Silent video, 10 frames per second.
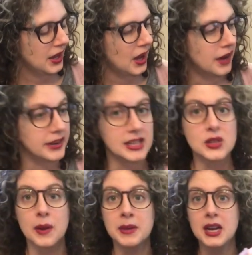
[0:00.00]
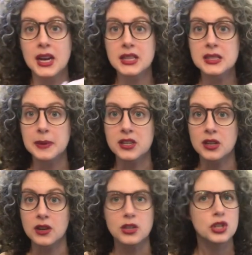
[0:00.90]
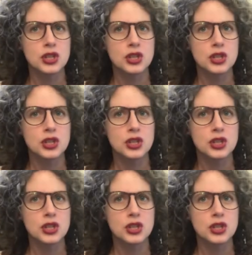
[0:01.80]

All right, so I'm going to hide the space shuttle.